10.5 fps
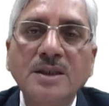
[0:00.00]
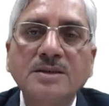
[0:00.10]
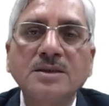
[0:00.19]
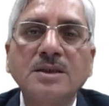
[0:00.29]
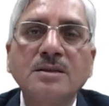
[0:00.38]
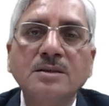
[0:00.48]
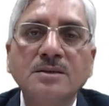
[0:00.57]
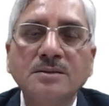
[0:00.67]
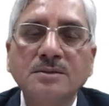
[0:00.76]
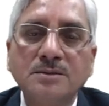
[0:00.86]
lecture
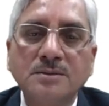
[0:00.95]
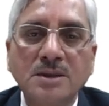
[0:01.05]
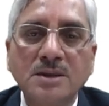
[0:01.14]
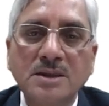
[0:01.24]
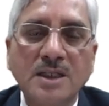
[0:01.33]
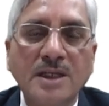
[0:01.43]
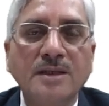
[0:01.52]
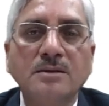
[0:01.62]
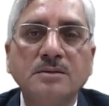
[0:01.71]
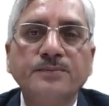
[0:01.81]
the
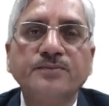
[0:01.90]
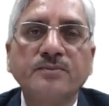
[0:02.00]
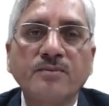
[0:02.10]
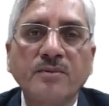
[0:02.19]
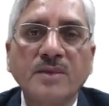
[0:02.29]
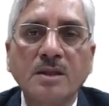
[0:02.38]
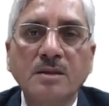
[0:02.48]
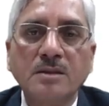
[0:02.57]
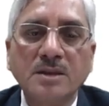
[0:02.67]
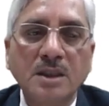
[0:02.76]
design.
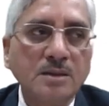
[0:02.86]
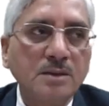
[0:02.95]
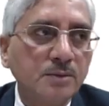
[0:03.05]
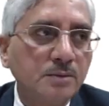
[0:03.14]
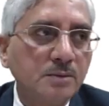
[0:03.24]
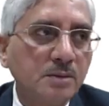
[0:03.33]
Thank you.